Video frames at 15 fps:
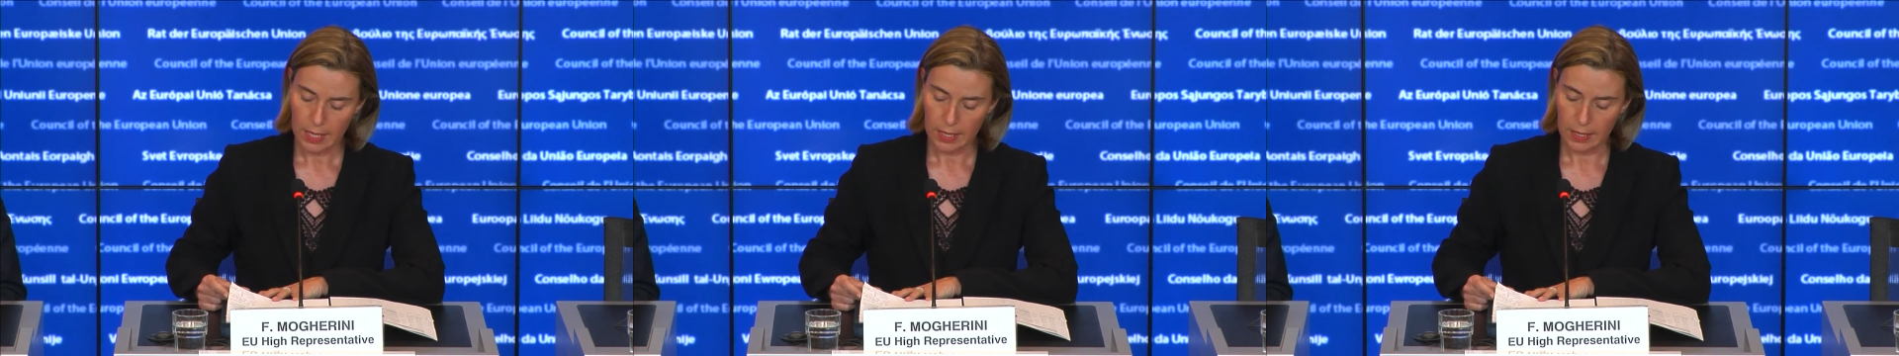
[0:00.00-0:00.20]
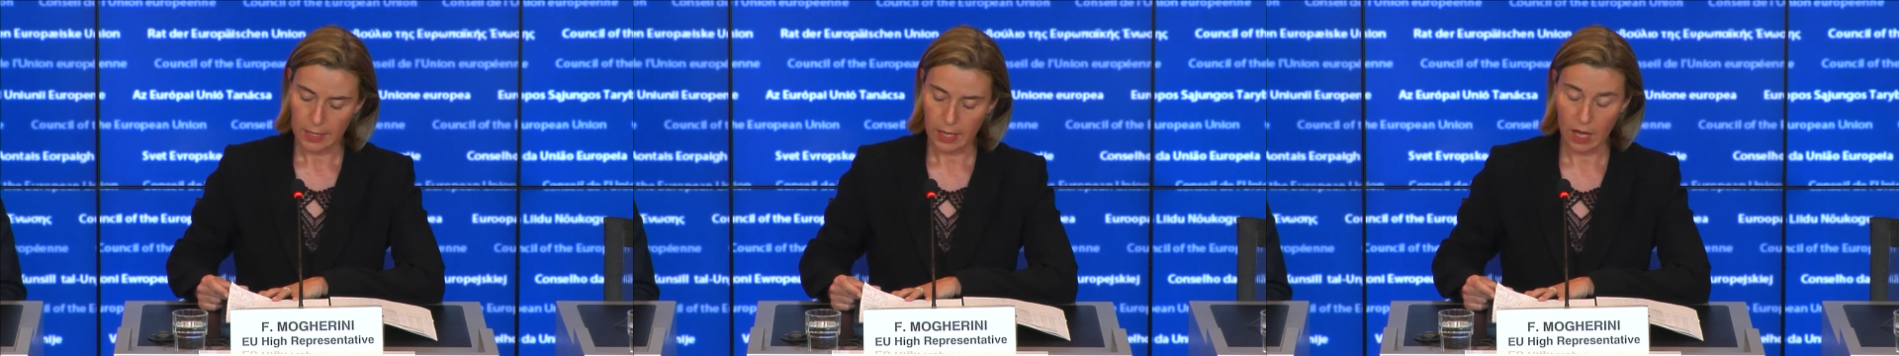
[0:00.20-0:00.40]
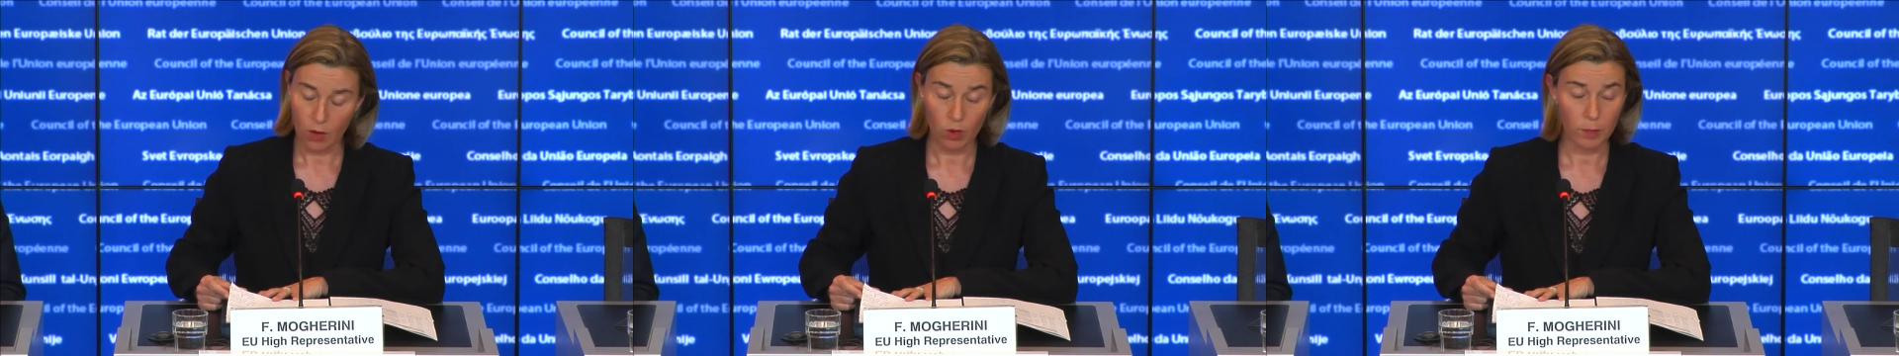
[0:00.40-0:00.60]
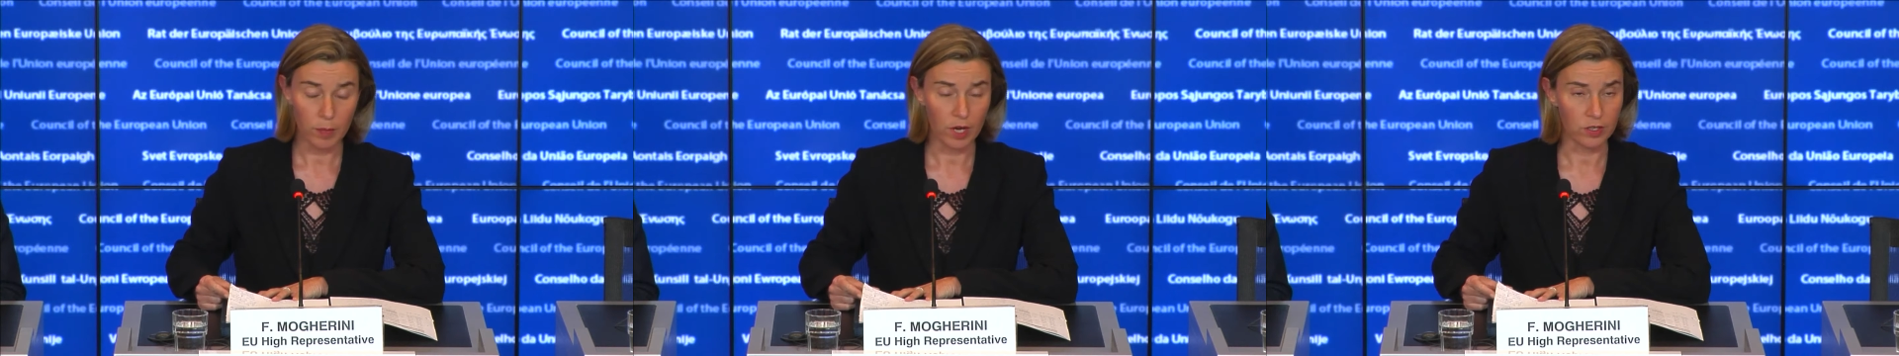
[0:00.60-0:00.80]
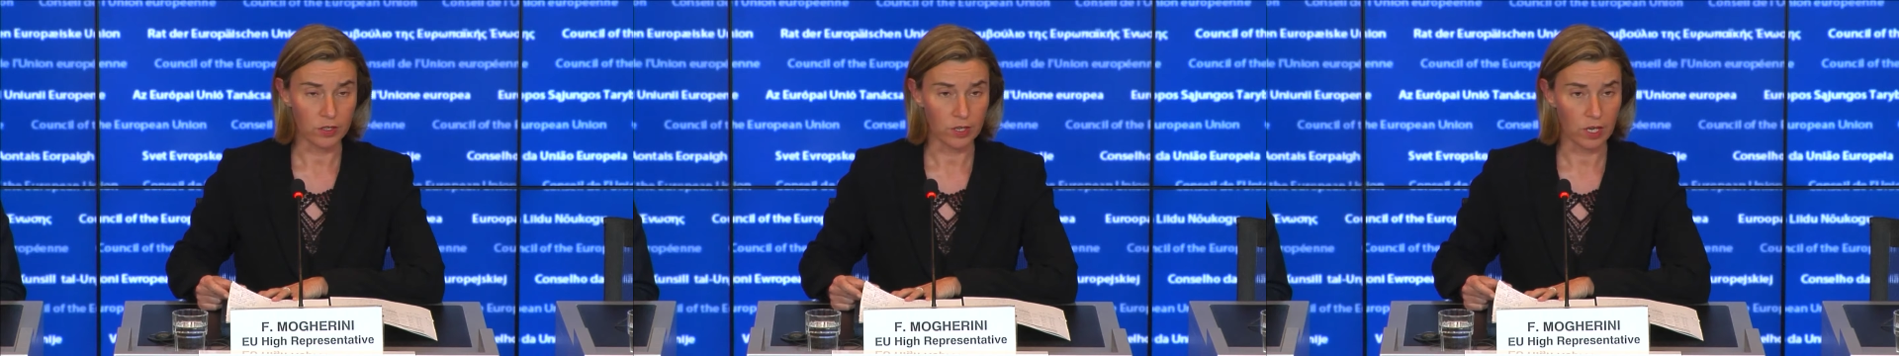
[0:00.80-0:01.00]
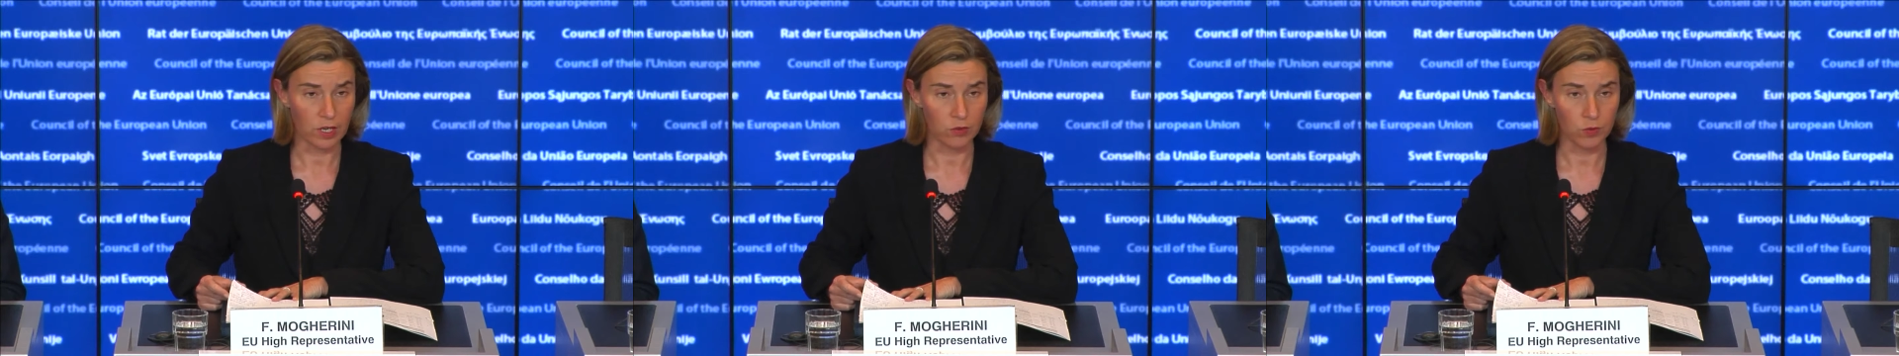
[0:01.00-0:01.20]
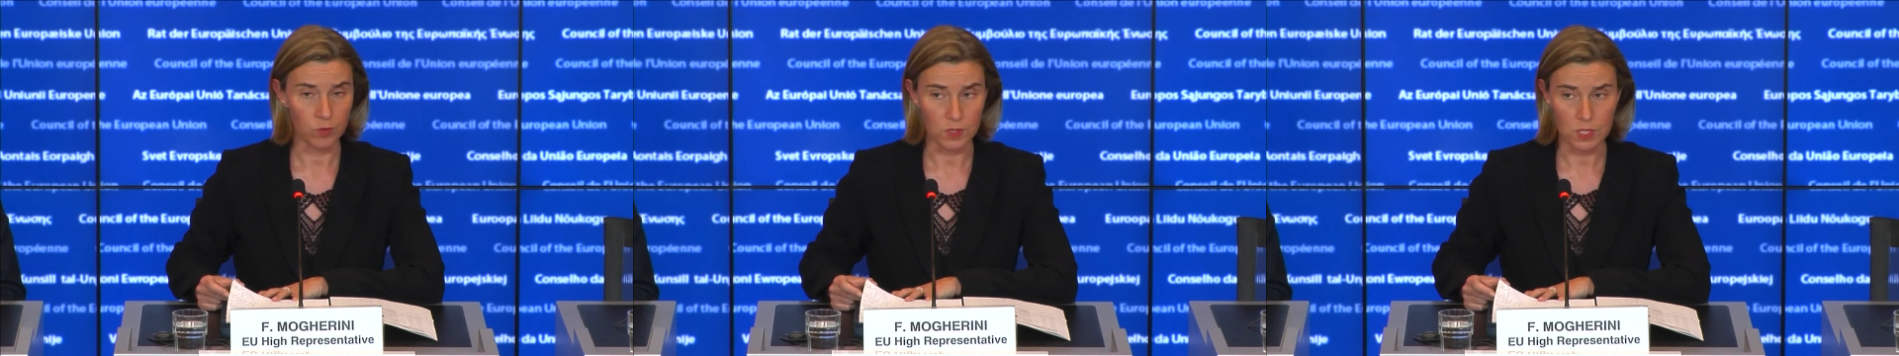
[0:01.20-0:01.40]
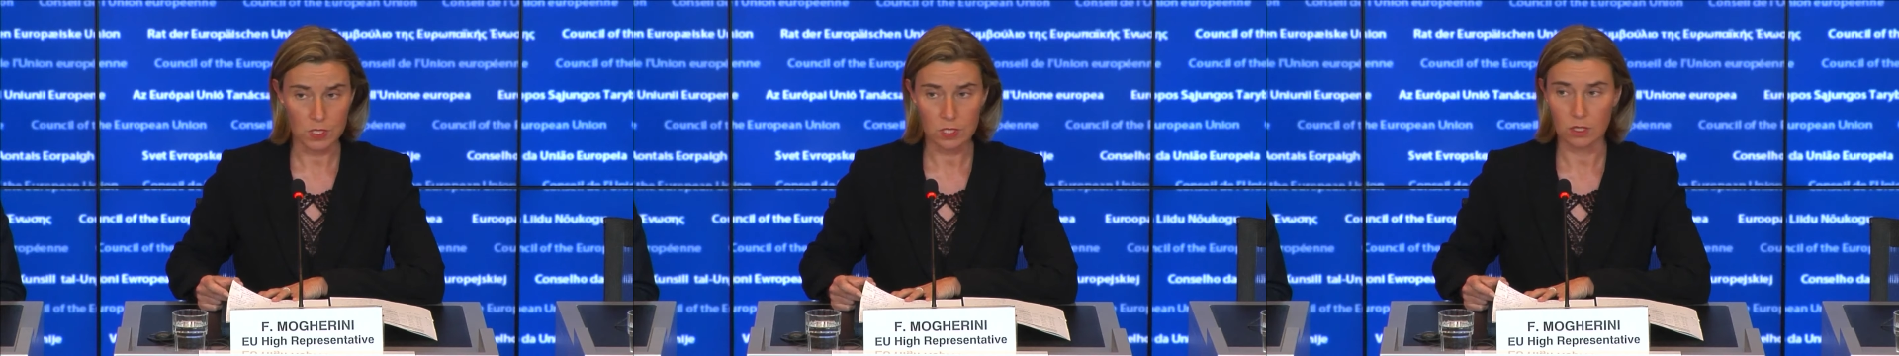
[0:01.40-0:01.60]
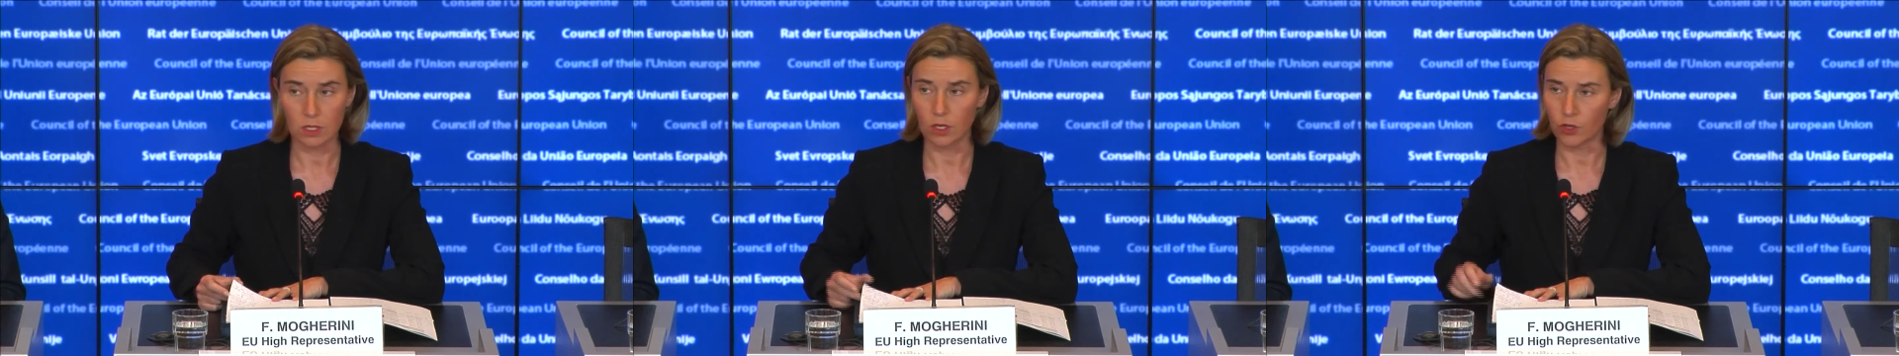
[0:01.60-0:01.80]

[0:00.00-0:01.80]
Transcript: our partner countries